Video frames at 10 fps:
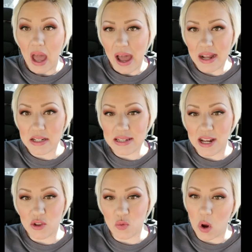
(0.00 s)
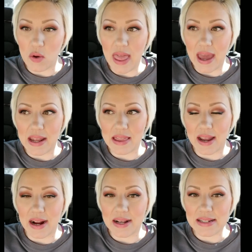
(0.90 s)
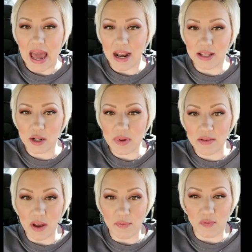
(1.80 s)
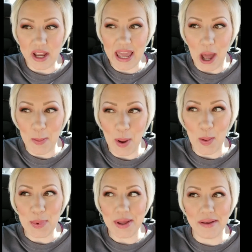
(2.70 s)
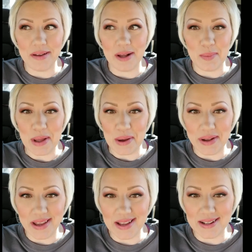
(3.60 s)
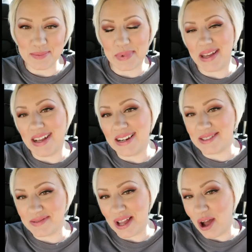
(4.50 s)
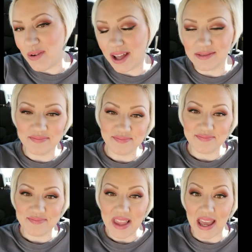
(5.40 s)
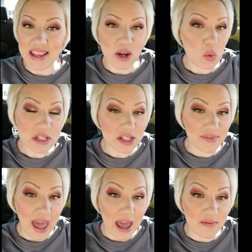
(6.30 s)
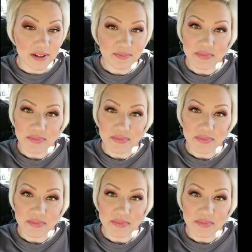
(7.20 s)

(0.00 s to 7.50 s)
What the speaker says: I just had to throw that in there because I had a little bit of a freak out moment about it, but oh well, I think we'll survive.